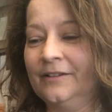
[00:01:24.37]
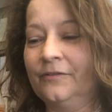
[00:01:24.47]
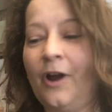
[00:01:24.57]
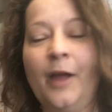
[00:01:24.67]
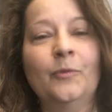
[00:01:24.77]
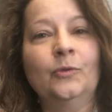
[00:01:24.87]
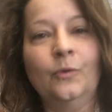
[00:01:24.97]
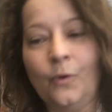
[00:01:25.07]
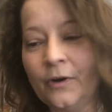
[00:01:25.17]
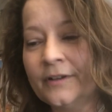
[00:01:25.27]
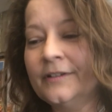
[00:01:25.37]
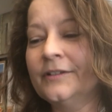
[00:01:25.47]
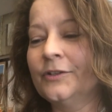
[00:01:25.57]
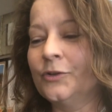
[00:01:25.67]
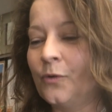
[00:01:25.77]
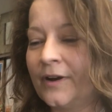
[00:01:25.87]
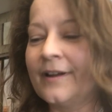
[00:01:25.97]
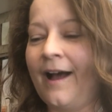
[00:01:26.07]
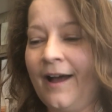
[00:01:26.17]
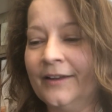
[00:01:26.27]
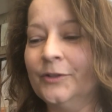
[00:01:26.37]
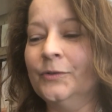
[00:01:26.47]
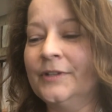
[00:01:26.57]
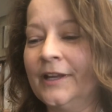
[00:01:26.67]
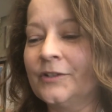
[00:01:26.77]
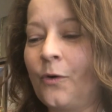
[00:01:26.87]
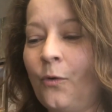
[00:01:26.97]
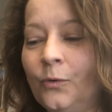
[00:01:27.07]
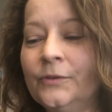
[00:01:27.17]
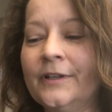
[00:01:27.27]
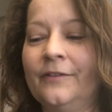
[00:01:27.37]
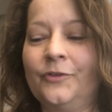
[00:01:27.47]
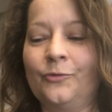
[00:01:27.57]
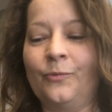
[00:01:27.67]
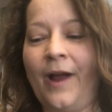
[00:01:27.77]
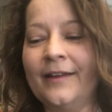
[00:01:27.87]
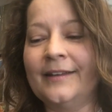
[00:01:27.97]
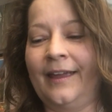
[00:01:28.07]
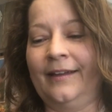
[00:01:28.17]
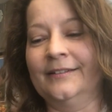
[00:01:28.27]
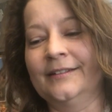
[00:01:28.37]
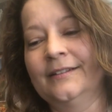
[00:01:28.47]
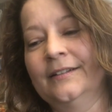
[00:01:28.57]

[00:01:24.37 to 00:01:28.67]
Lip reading: "For I am the Lord your God, who takes hold of your right hand